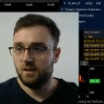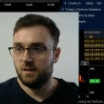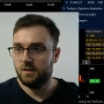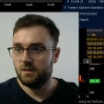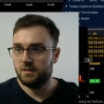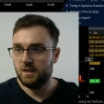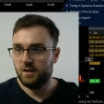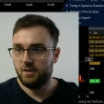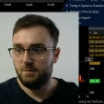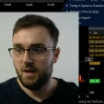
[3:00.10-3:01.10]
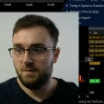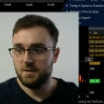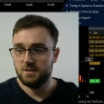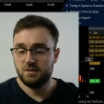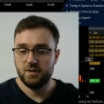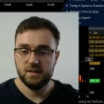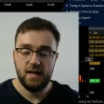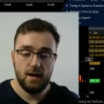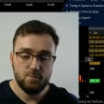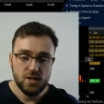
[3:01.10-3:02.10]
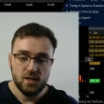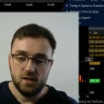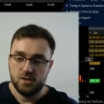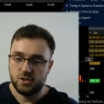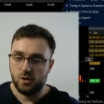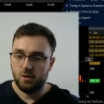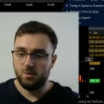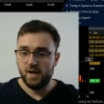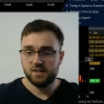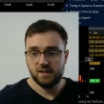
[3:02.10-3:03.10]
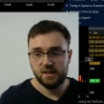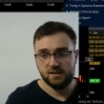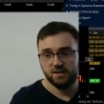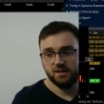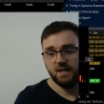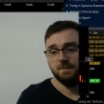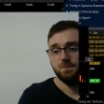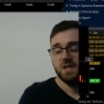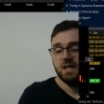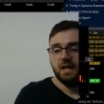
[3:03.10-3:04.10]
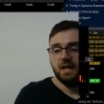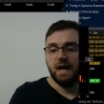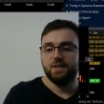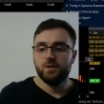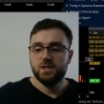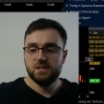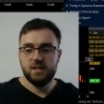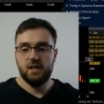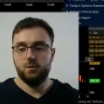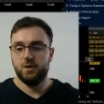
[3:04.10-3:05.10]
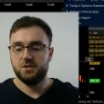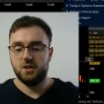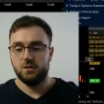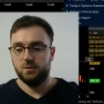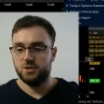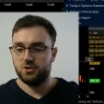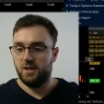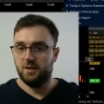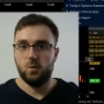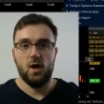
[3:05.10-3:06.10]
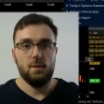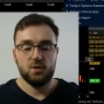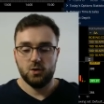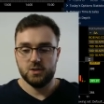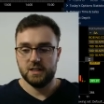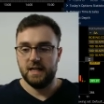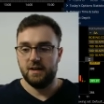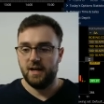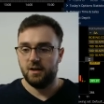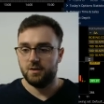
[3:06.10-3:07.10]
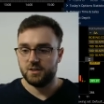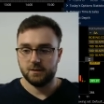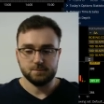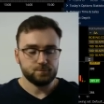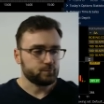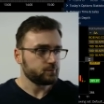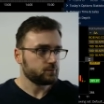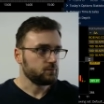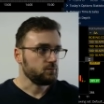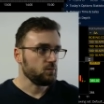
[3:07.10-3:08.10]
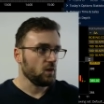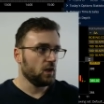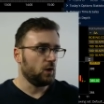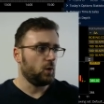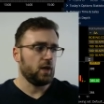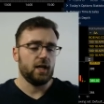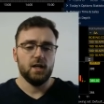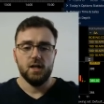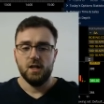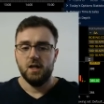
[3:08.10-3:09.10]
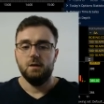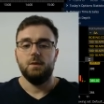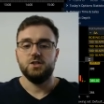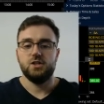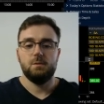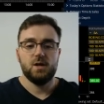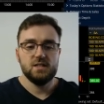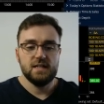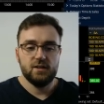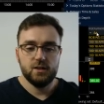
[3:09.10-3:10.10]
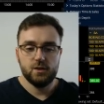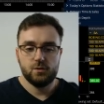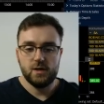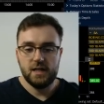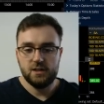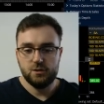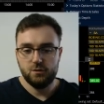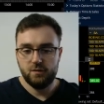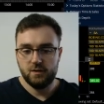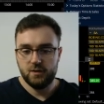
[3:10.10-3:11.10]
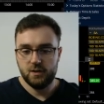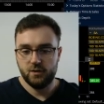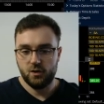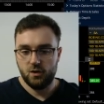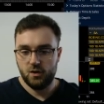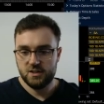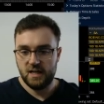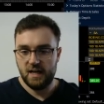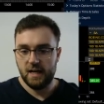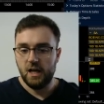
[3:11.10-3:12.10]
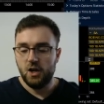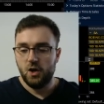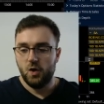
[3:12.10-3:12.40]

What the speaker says: and take care of the baby and stuff like that. So coming back to get it done today. And the reason that I want to talk through this trade and why I'm closing it out now is like, okay, my strike price down here, 382.50 on the call side,